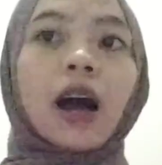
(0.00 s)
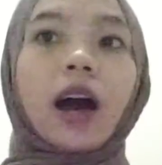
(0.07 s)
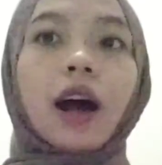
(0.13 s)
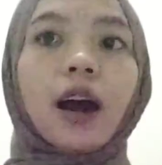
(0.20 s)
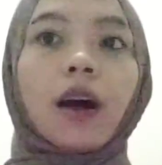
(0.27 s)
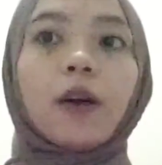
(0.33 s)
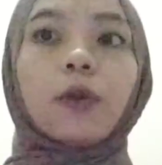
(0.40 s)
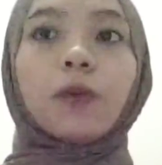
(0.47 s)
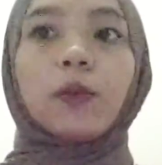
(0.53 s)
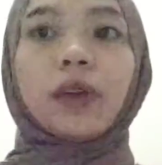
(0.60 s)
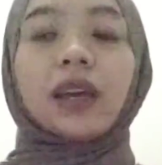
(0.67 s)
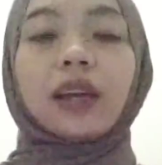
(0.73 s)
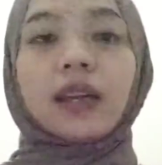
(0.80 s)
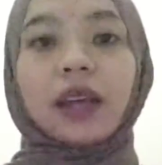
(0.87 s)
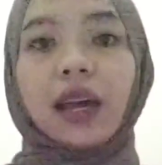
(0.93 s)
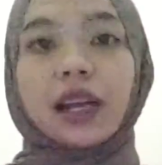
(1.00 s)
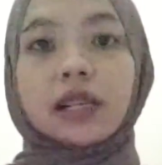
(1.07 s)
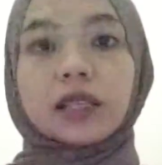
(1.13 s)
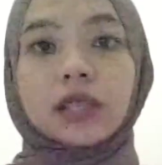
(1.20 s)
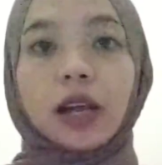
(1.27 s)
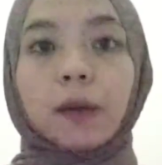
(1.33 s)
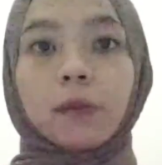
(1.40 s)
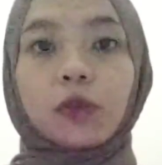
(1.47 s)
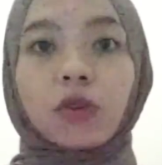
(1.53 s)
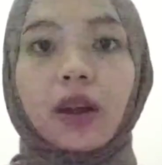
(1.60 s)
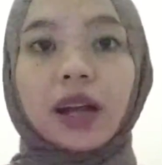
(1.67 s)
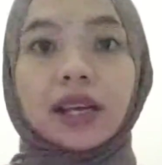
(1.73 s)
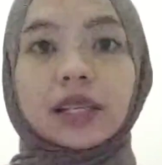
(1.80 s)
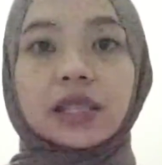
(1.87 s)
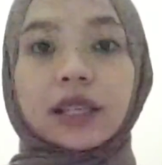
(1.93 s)
how we can
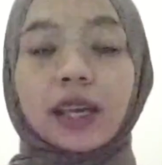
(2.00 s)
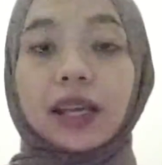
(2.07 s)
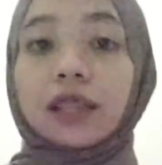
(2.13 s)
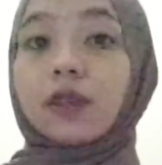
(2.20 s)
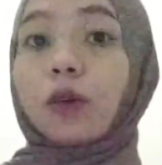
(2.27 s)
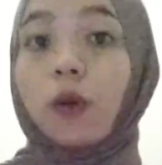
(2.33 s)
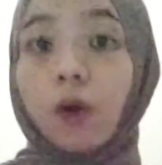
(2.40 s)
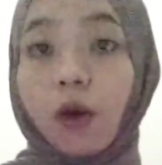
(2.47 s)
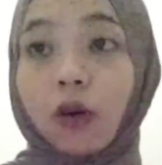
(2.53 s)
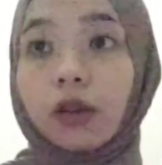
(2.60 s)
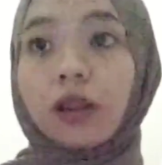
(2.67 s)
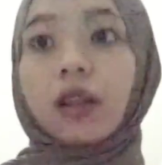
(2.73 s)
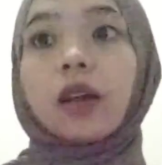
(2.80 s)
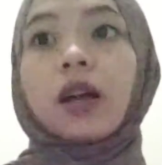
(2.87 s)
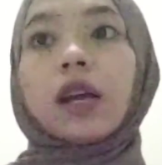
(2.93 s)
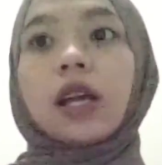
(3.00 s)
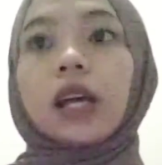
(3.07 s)
summarize it all.